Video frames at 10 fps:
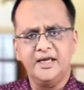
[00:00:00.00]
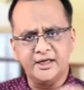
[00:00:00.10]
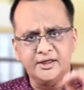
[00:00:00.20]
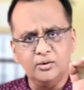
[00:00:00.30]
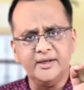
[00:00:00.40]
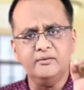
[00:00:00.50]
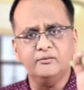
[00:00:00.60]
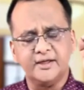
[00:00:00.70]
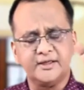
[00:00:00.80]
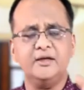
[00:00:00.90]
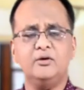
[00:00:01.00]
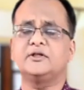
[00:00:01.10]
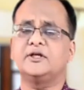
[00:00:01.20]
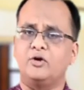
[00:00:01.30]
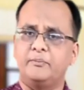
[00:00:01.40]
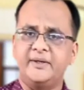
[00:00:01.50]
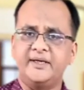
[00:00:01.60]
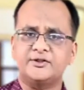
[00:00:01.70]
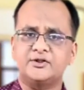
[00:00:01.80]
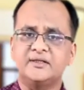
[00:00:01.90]
ignoring working on the
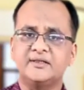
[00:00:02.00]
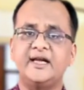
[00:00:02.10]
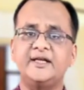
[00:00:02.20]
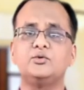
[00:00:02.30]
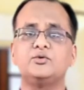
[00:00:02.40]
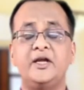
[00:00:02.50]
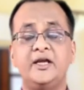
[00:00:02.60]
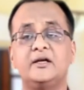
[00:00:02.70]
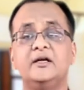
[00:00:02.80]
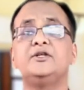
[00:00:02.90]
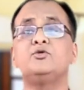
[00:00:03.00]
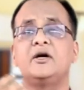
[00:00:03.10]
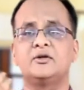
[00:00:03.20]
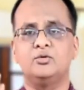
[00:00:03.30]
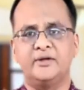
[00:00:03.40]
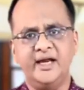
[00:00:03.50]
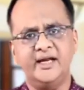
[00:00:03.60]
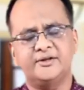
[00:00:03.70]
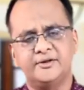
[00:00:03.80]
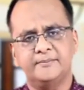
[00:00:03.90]
topics that you think you are good
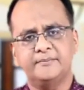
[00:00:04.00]
at.